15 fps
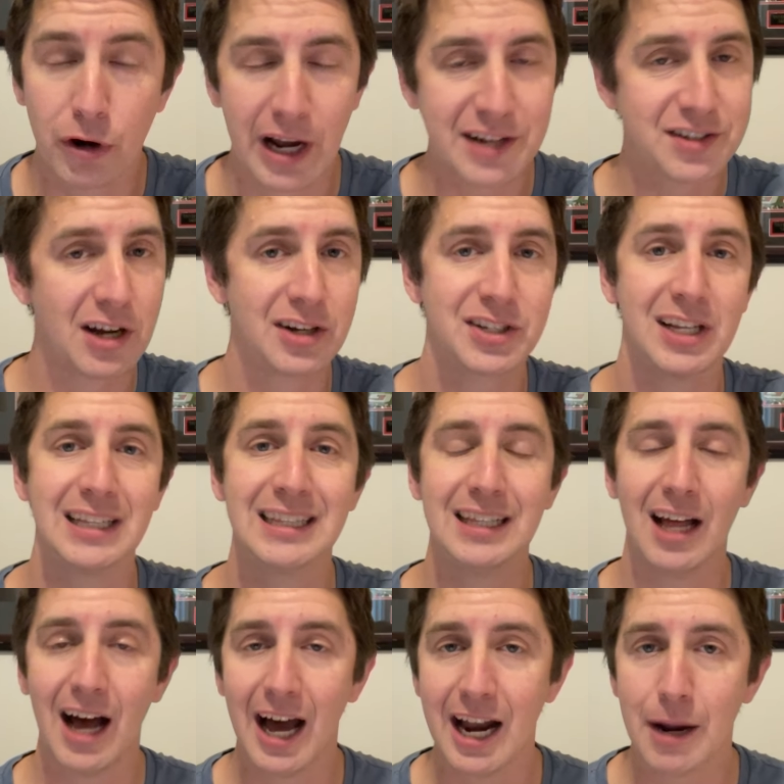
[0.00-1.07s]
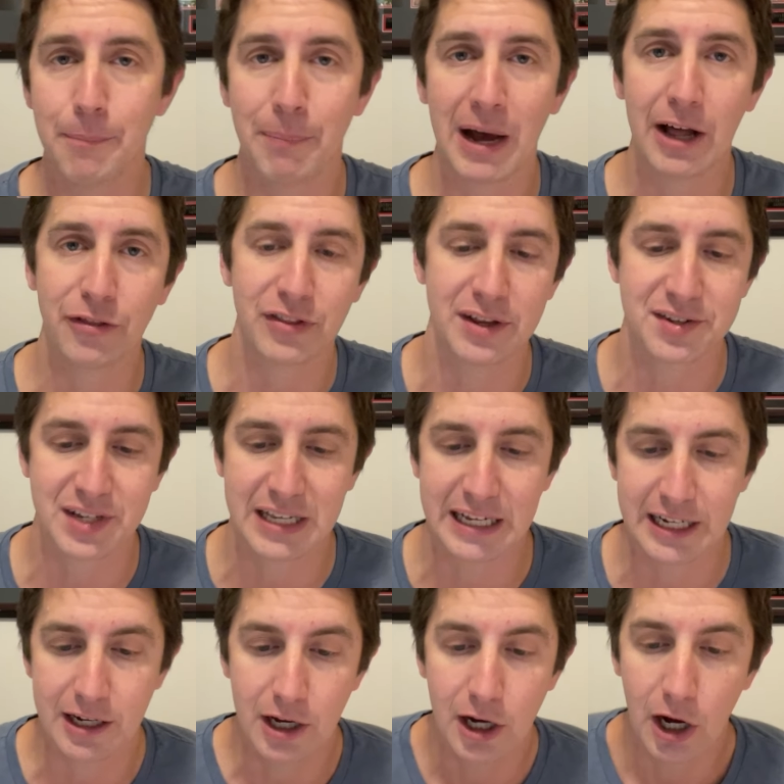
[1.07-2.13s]
I talked a lot about this
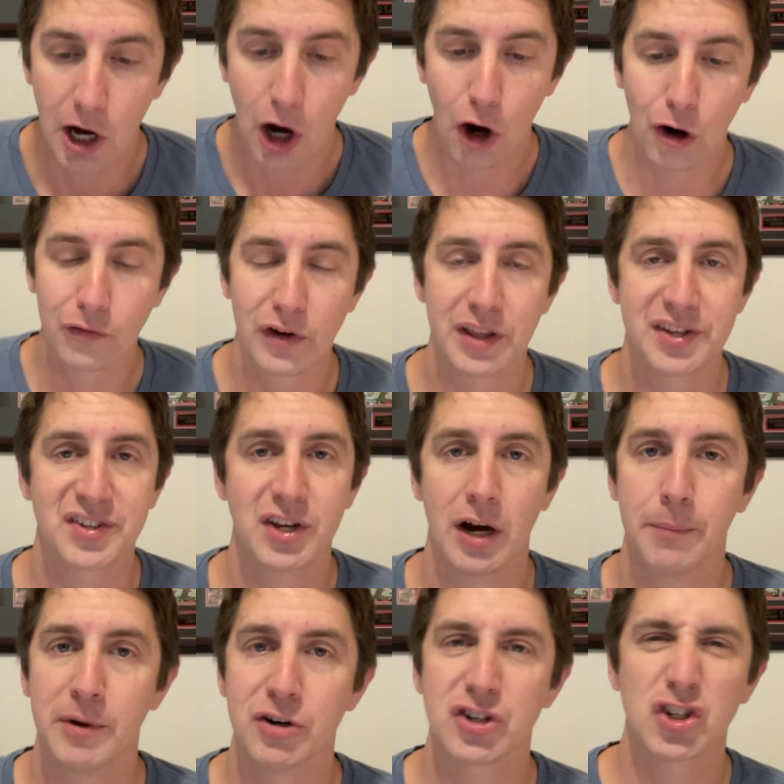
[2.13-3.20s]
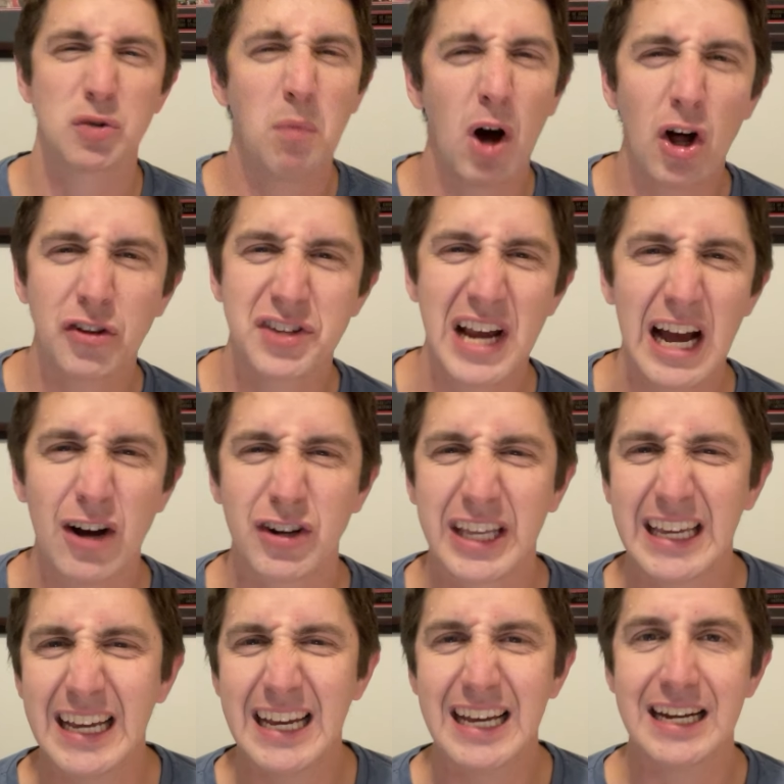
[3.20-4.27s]
kid over the summer. Small town
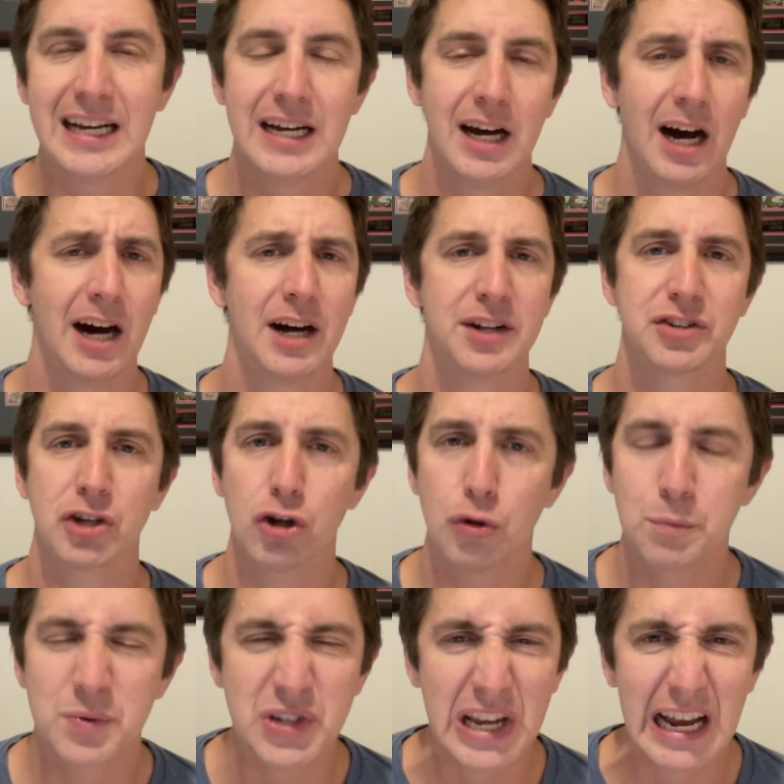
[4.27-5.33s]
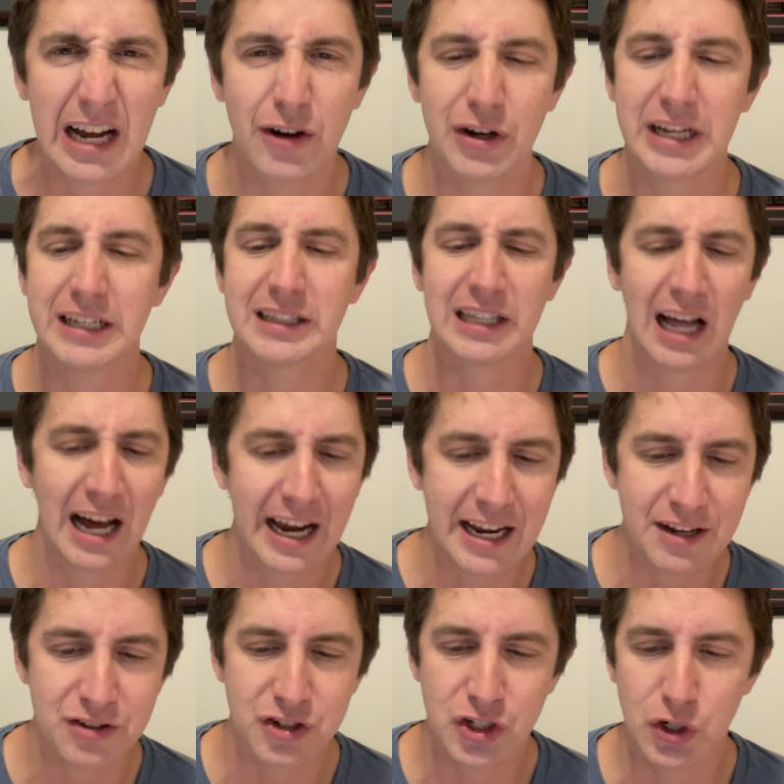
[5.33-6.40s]
kid, Toombs County,
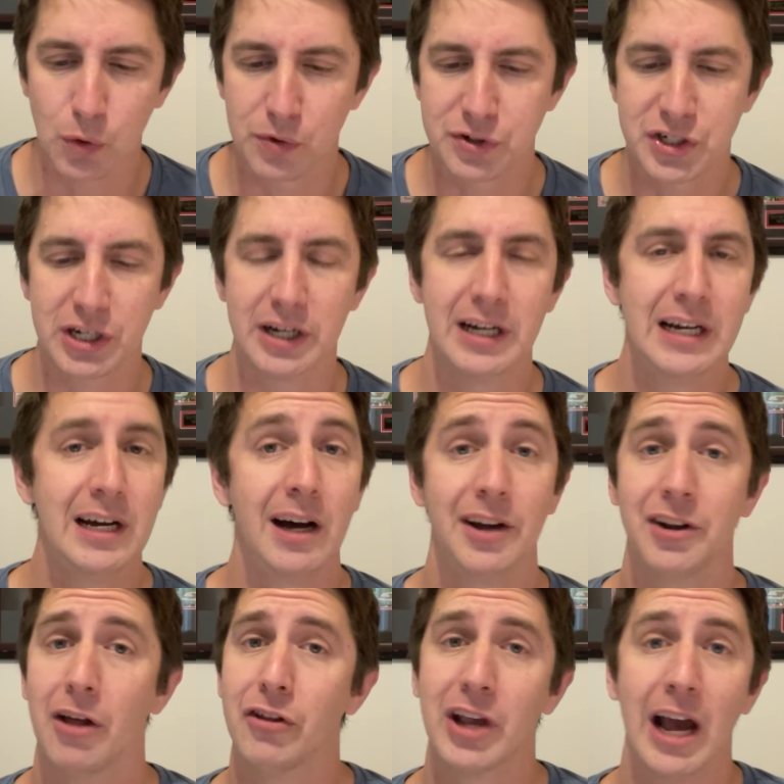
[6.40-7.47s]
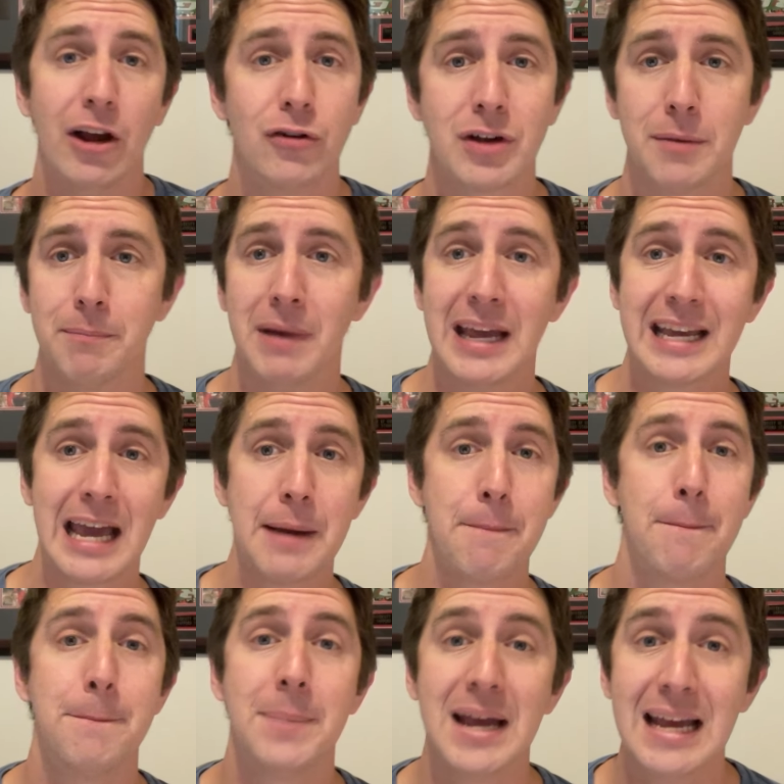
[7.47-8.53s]
Lyons, Georgia. Another guy who can make a
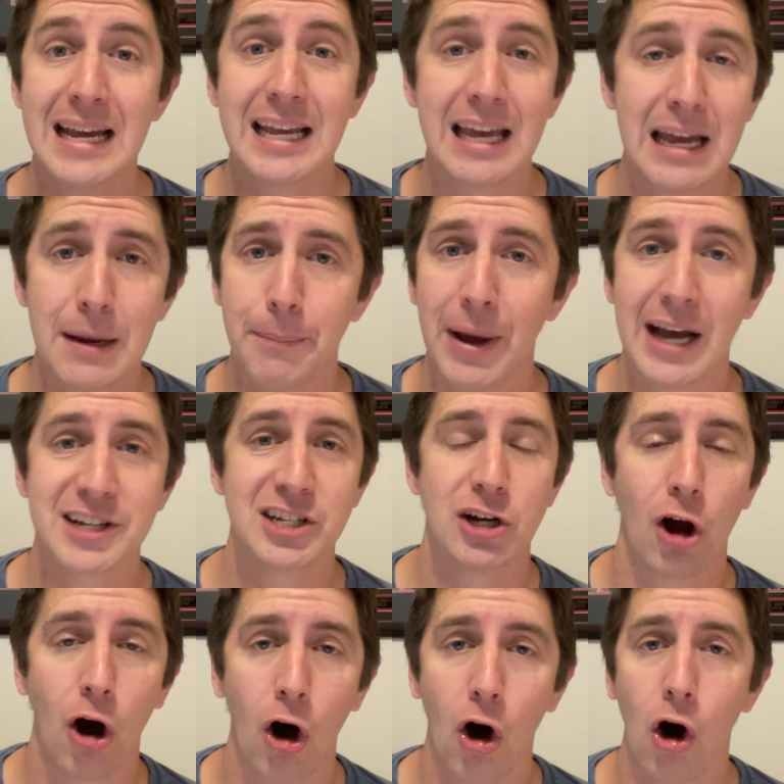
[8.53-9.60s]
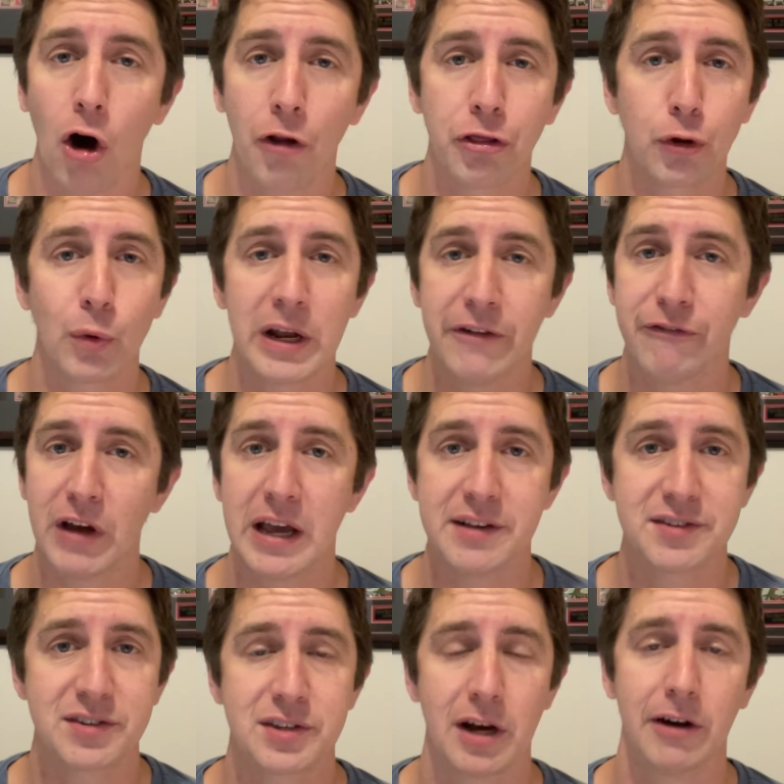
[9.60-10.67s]
big impact in all three
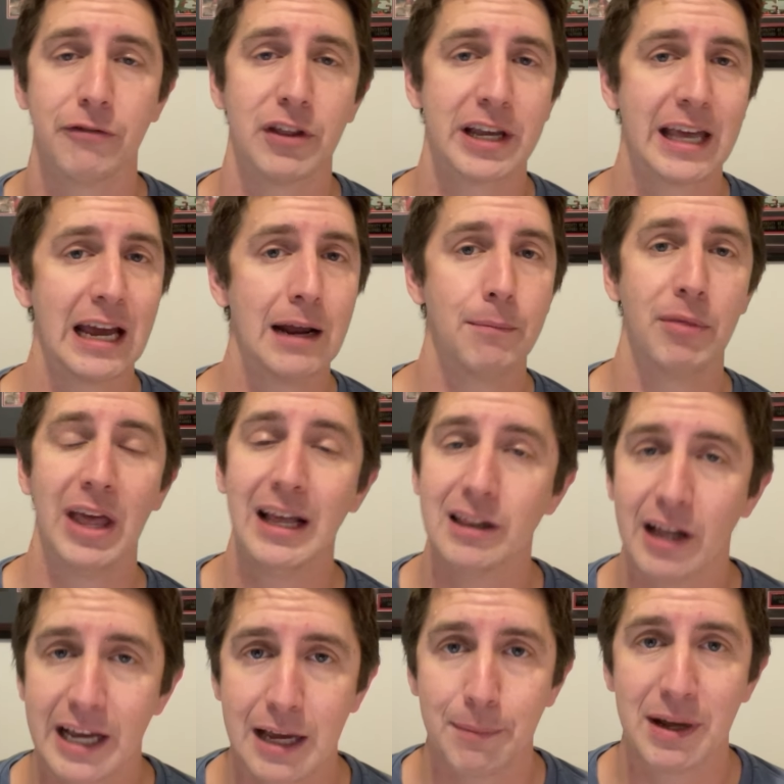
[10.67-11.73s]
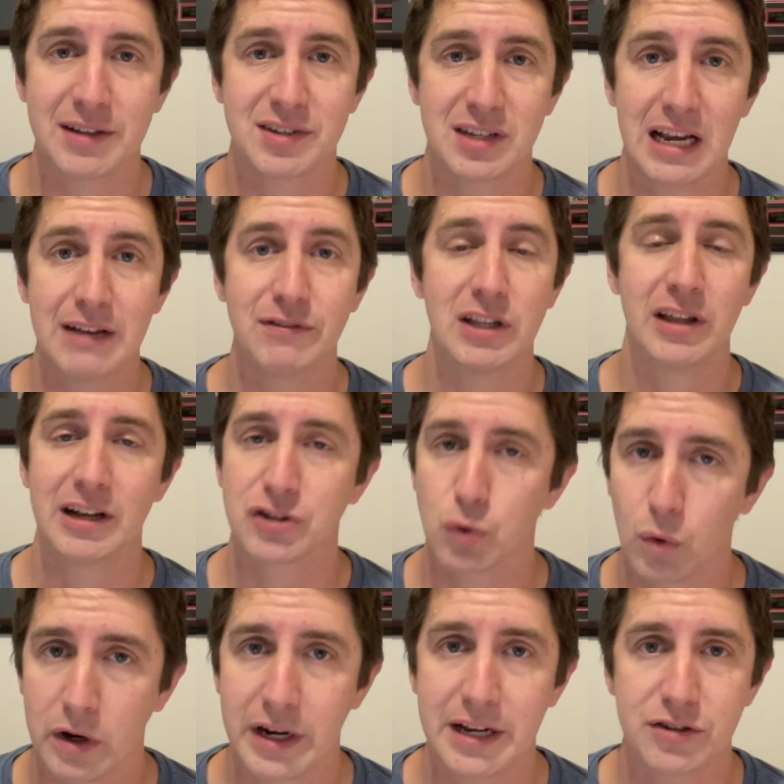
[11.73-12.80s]
phases of the game. They like him at safety. That's
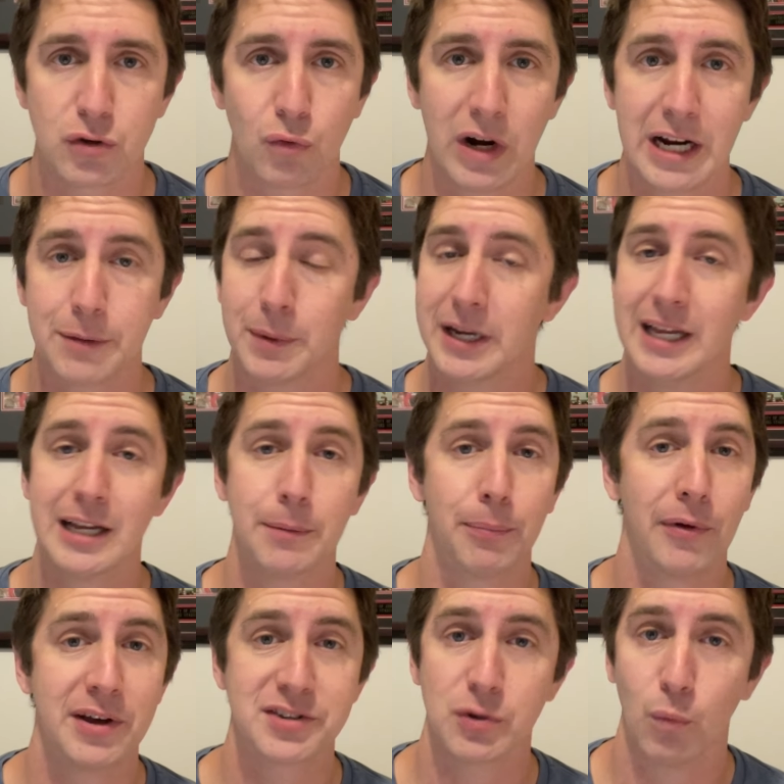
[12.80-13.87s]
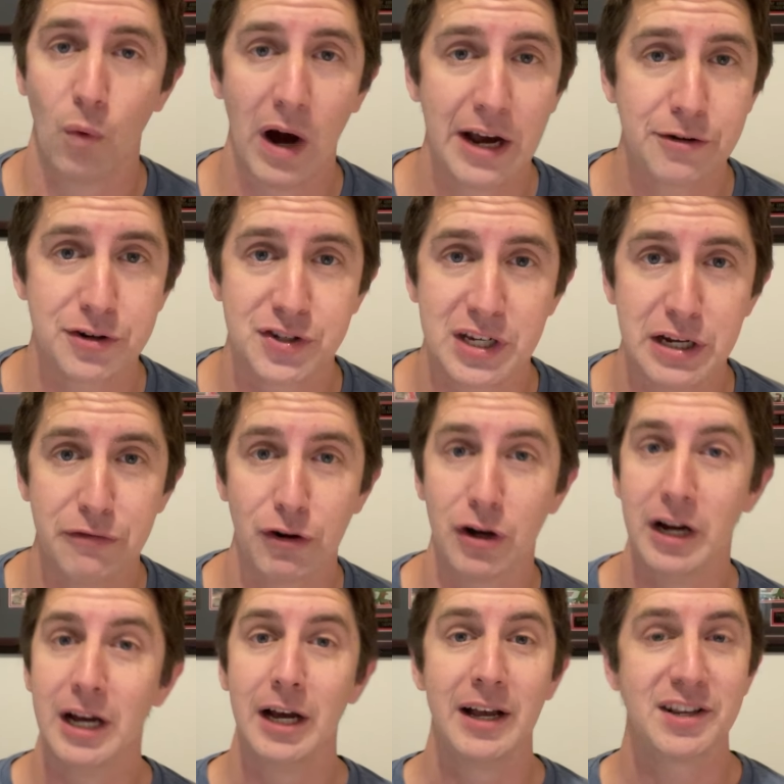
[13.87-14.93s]
where he's ranked, but he can play some wide receiver,
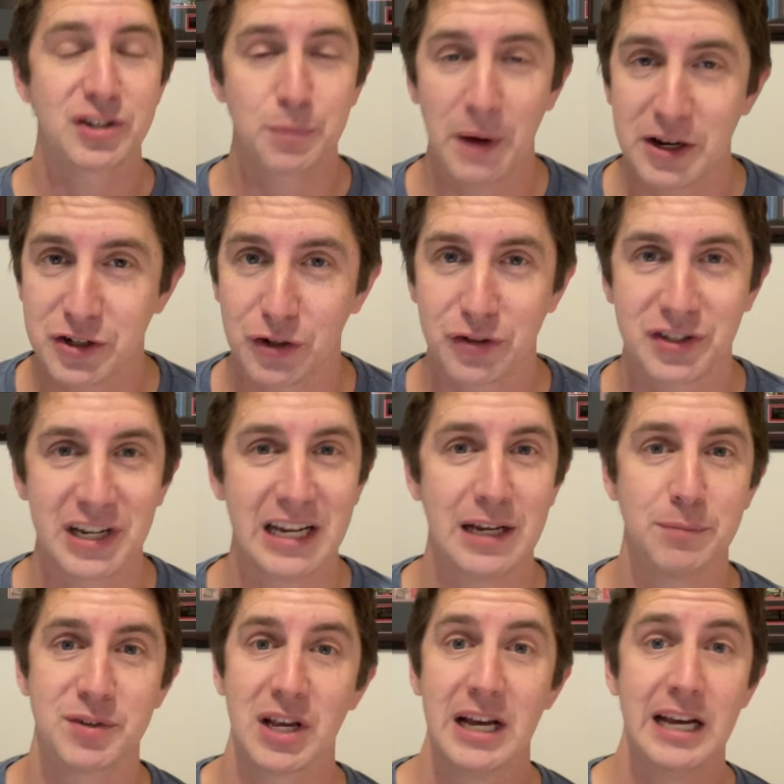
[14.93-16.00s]
special teams.